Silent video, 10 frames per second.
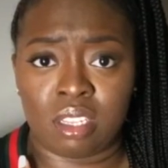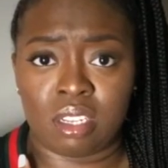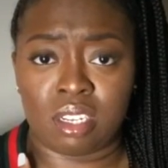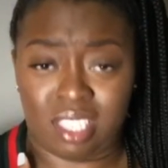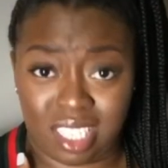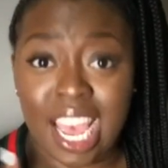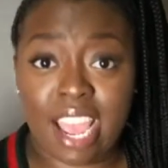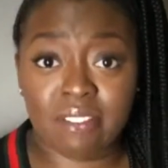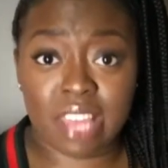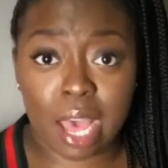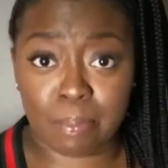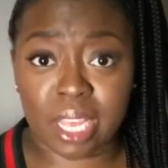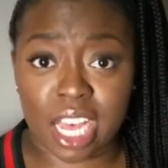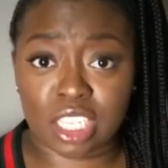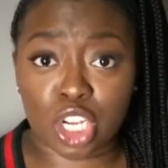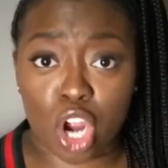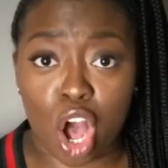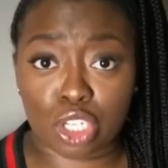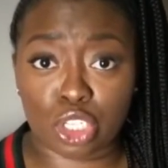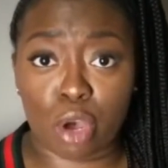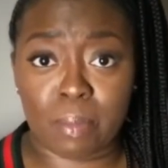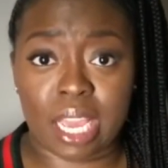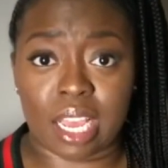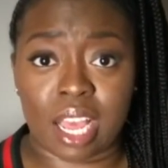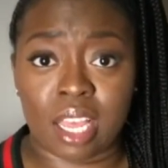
Save them because they're also me.